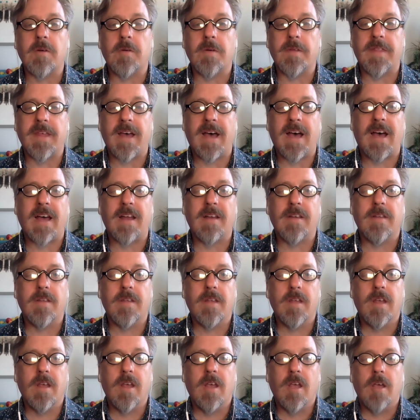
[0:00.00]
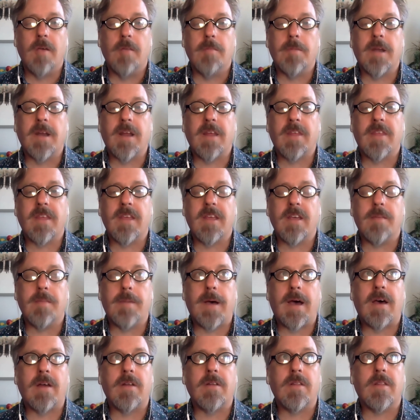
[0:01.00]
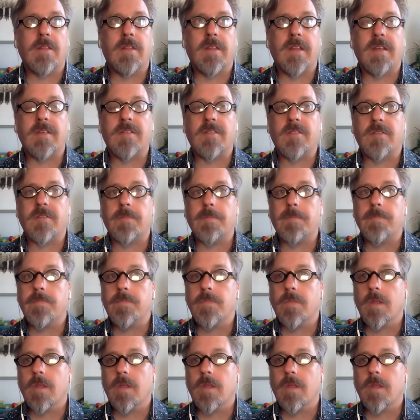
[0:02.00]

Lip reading: that. But I think about this,